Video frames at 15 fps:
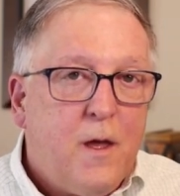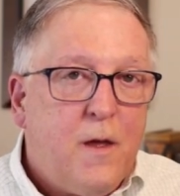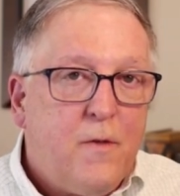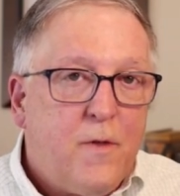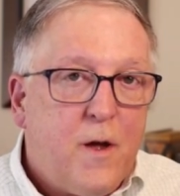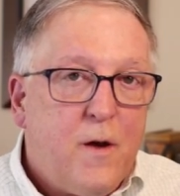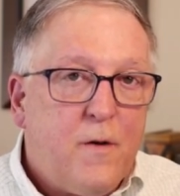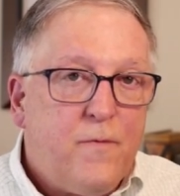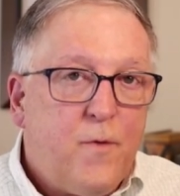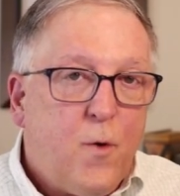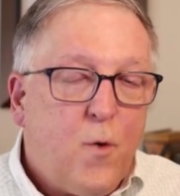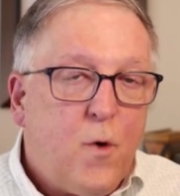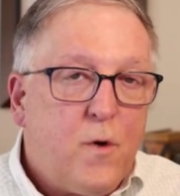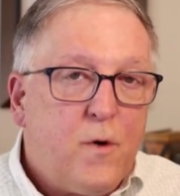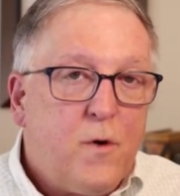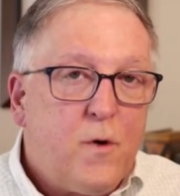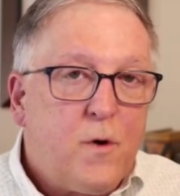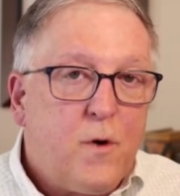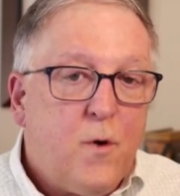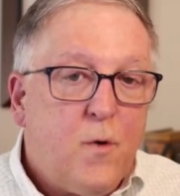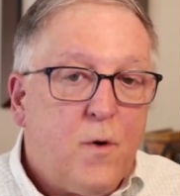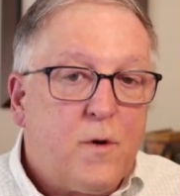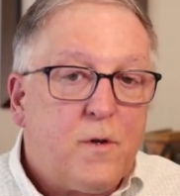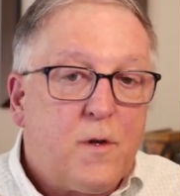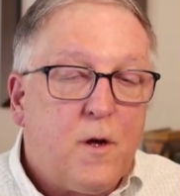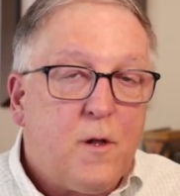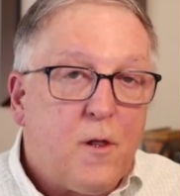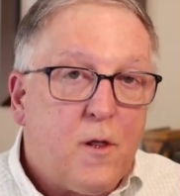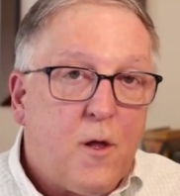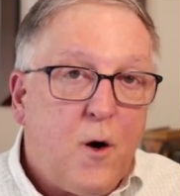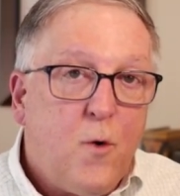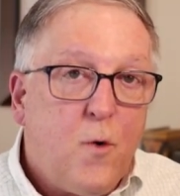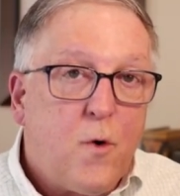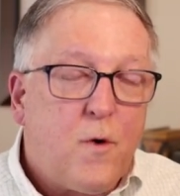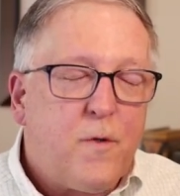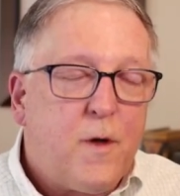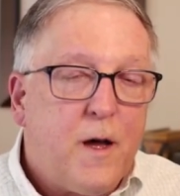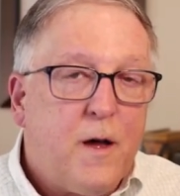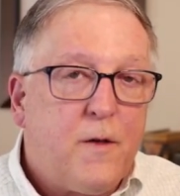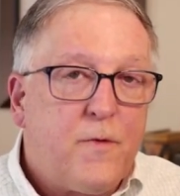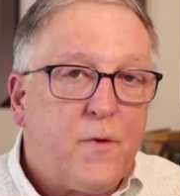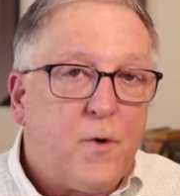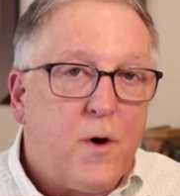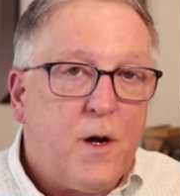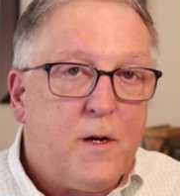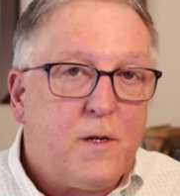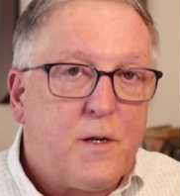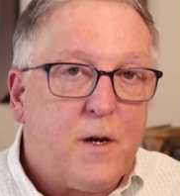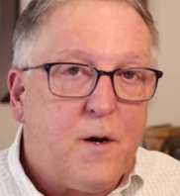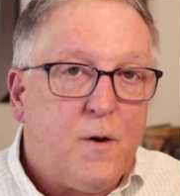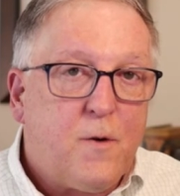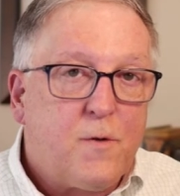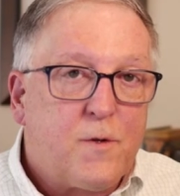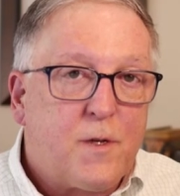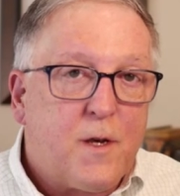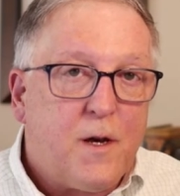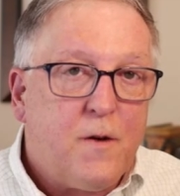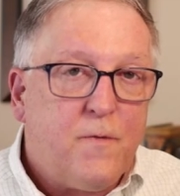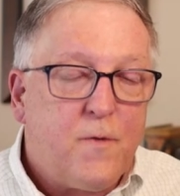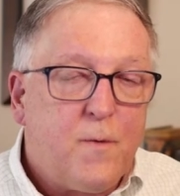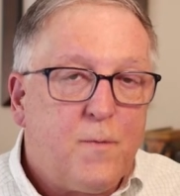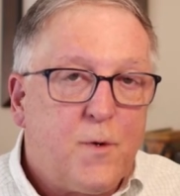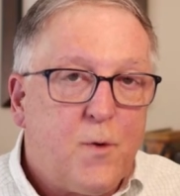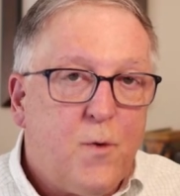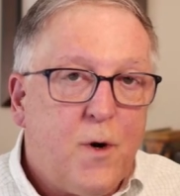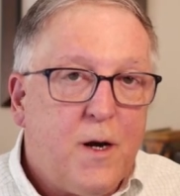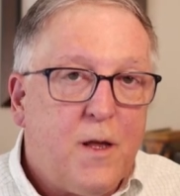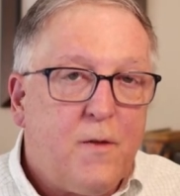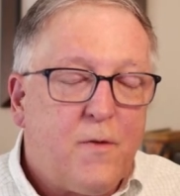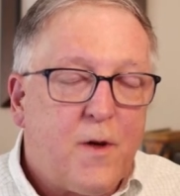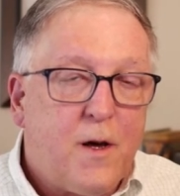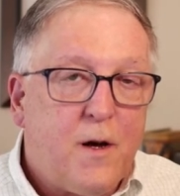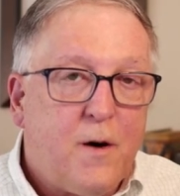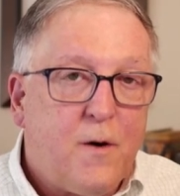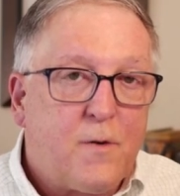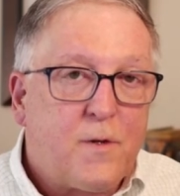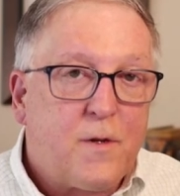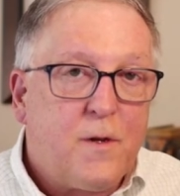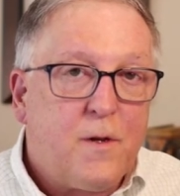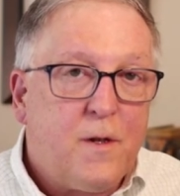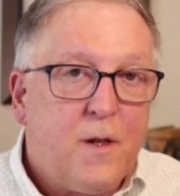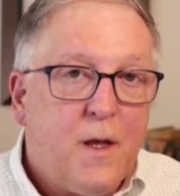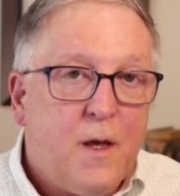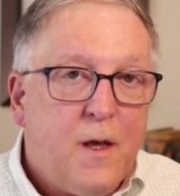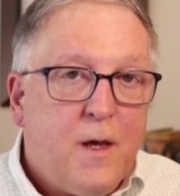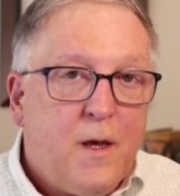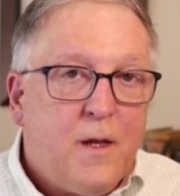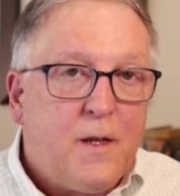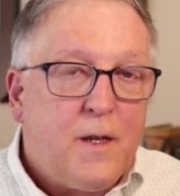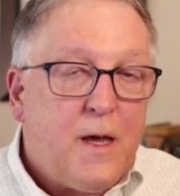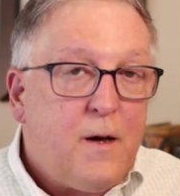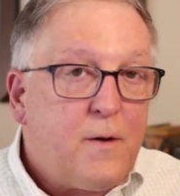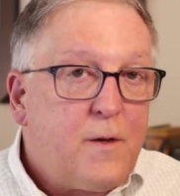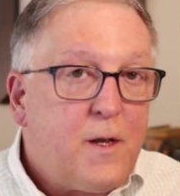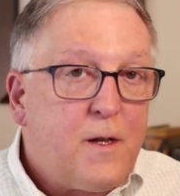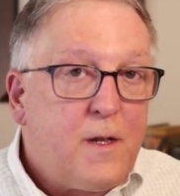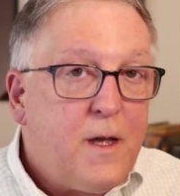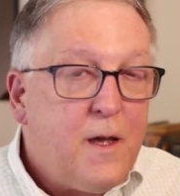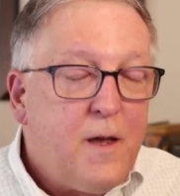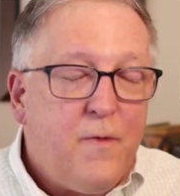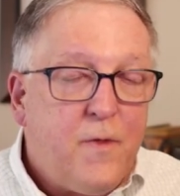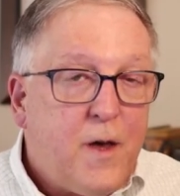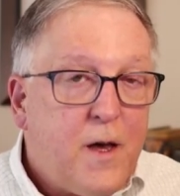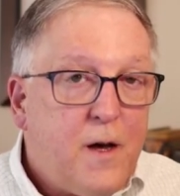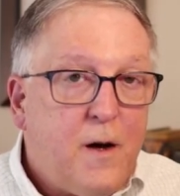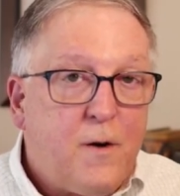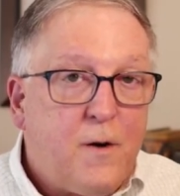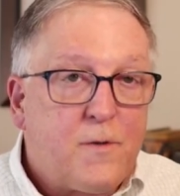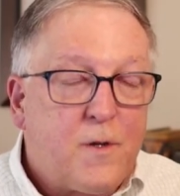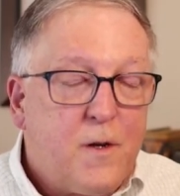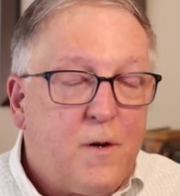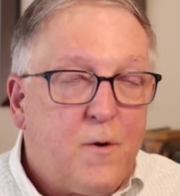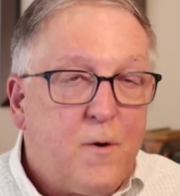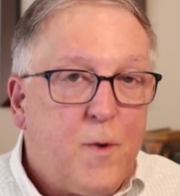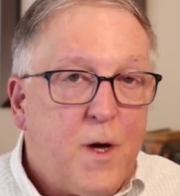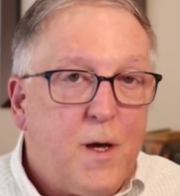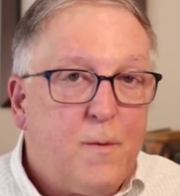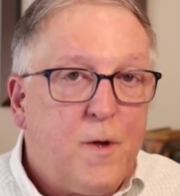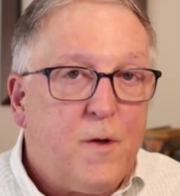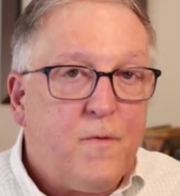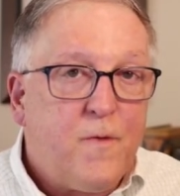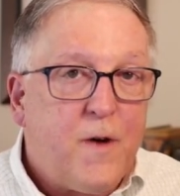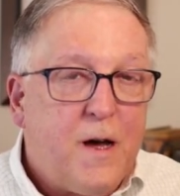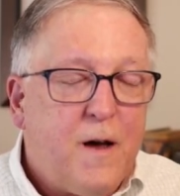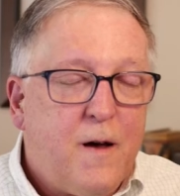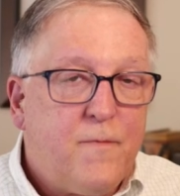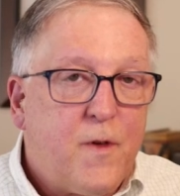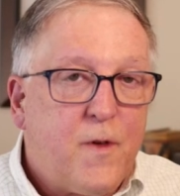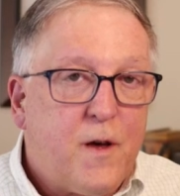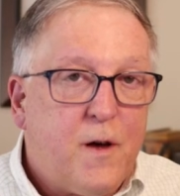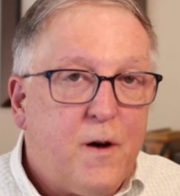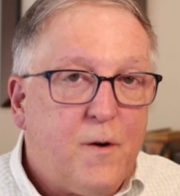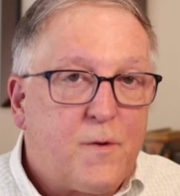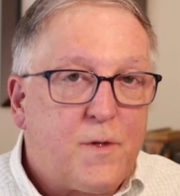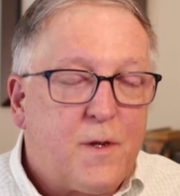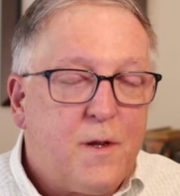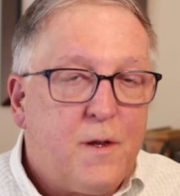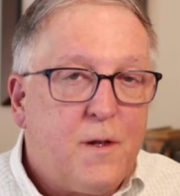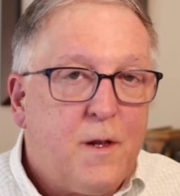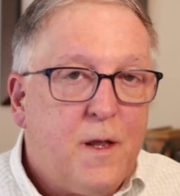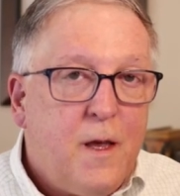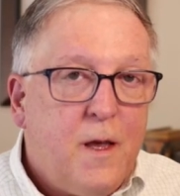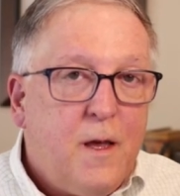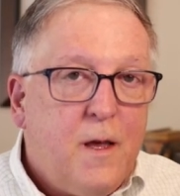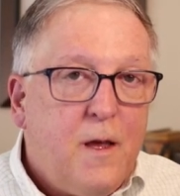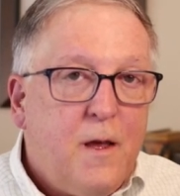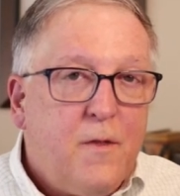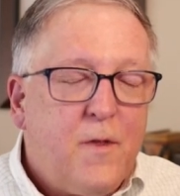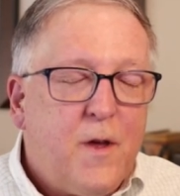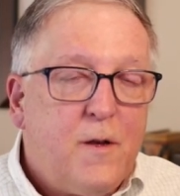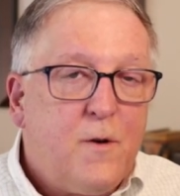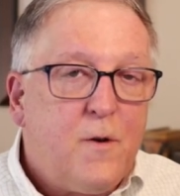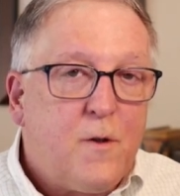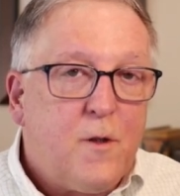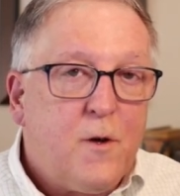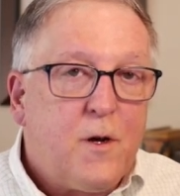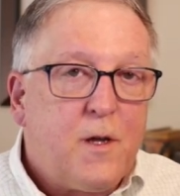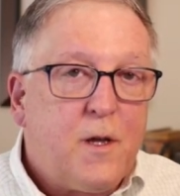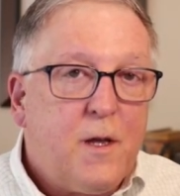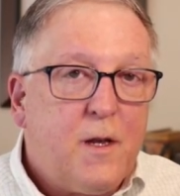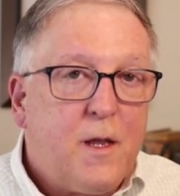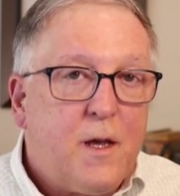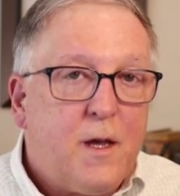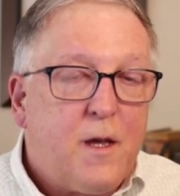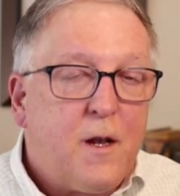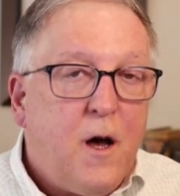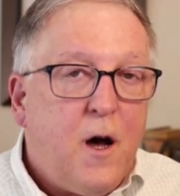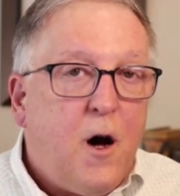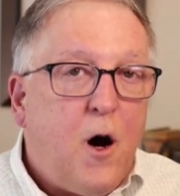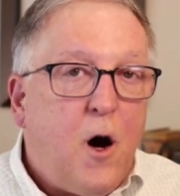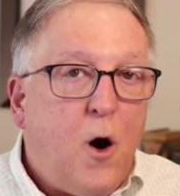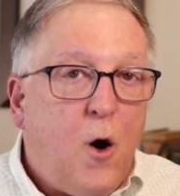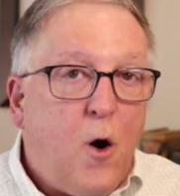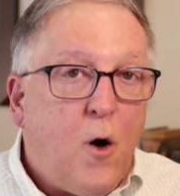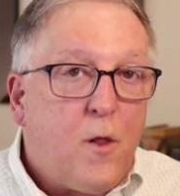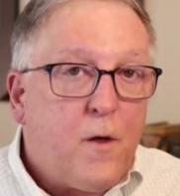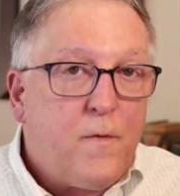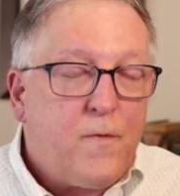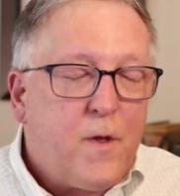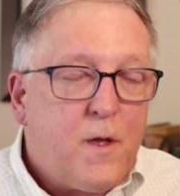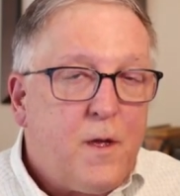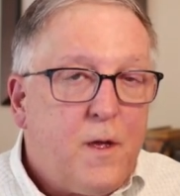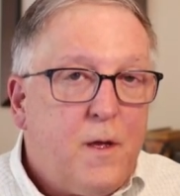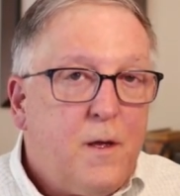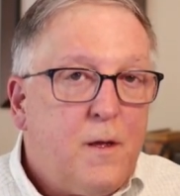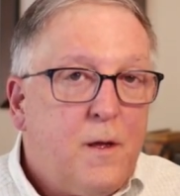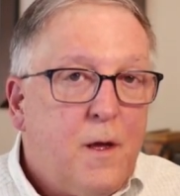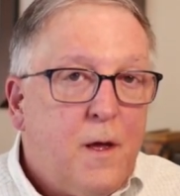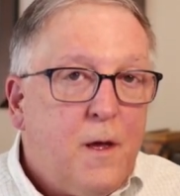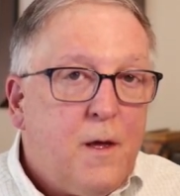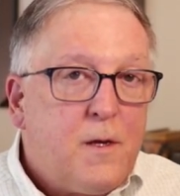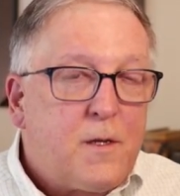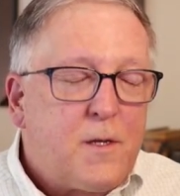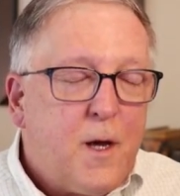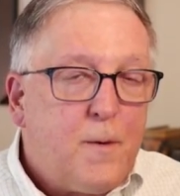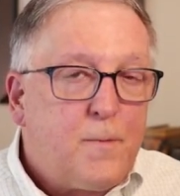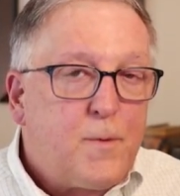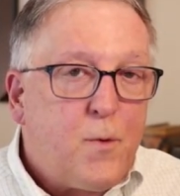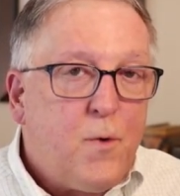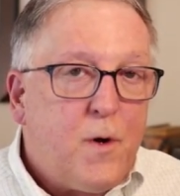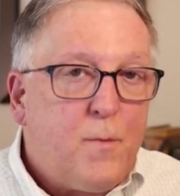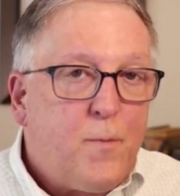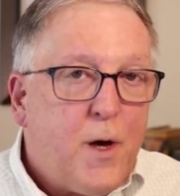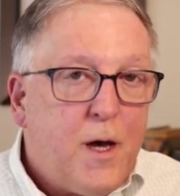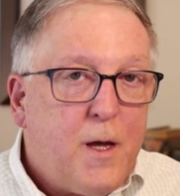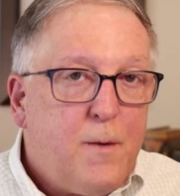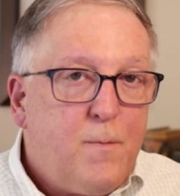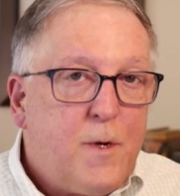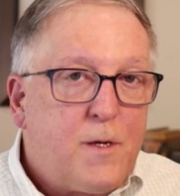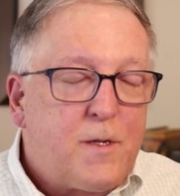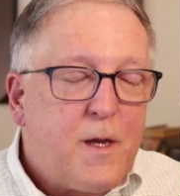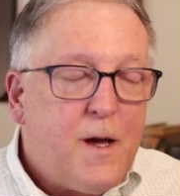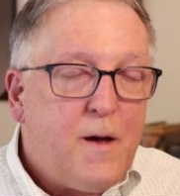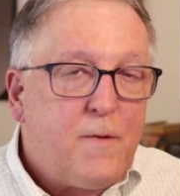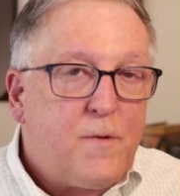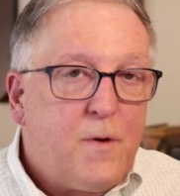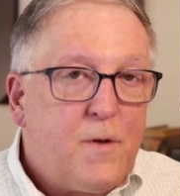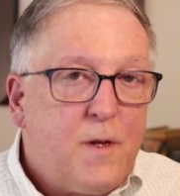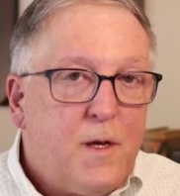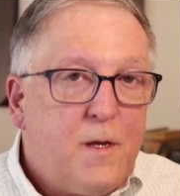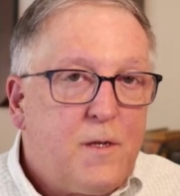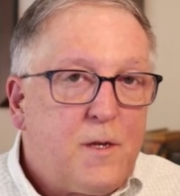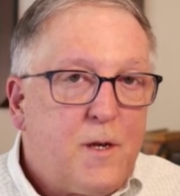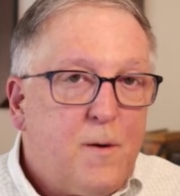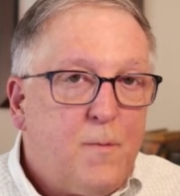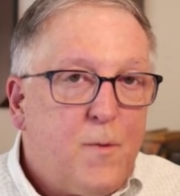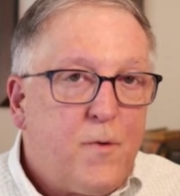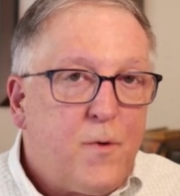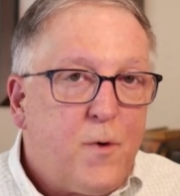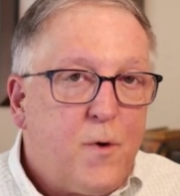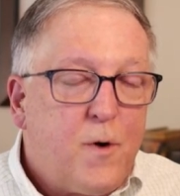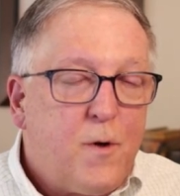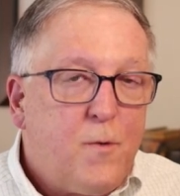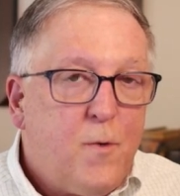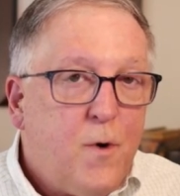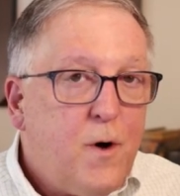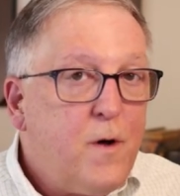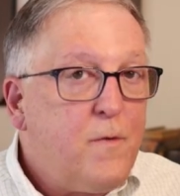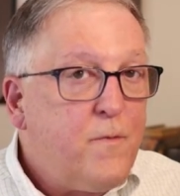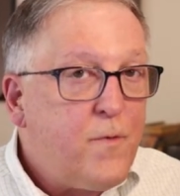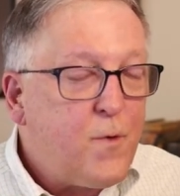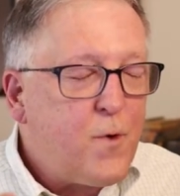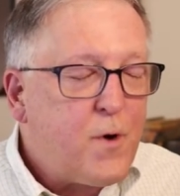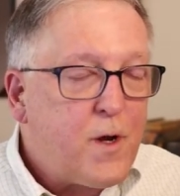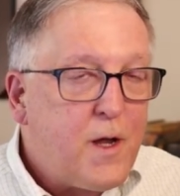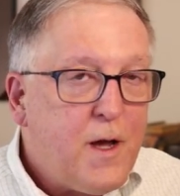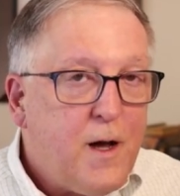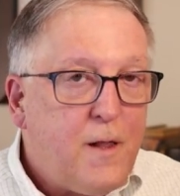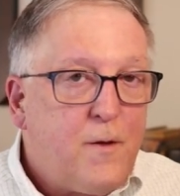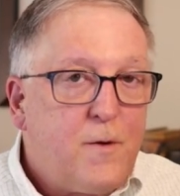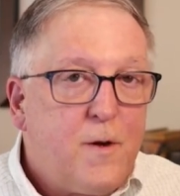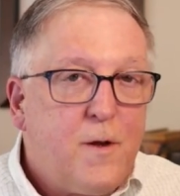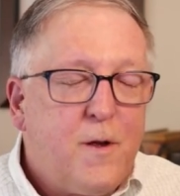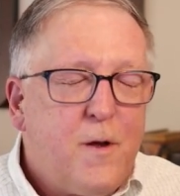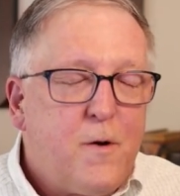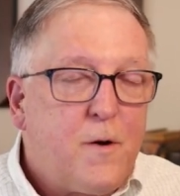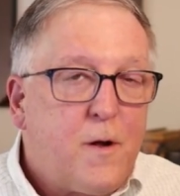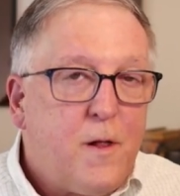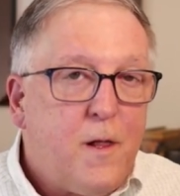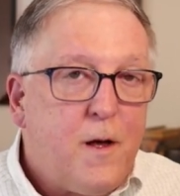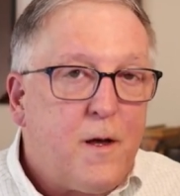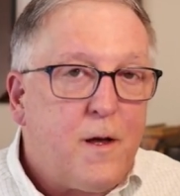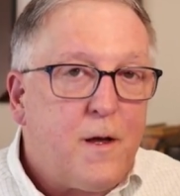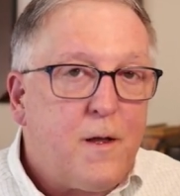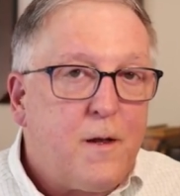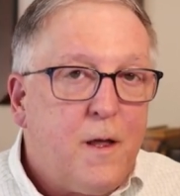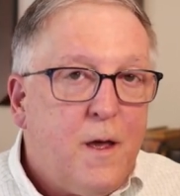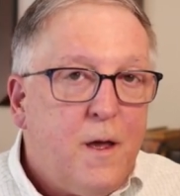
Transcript: and therefore you're going to lower that threshold, say from twenty thousand down to ten thousand or maybe five thousand, and then you're looking at all of the subsequent payments after December thirty-first for a calendar year client.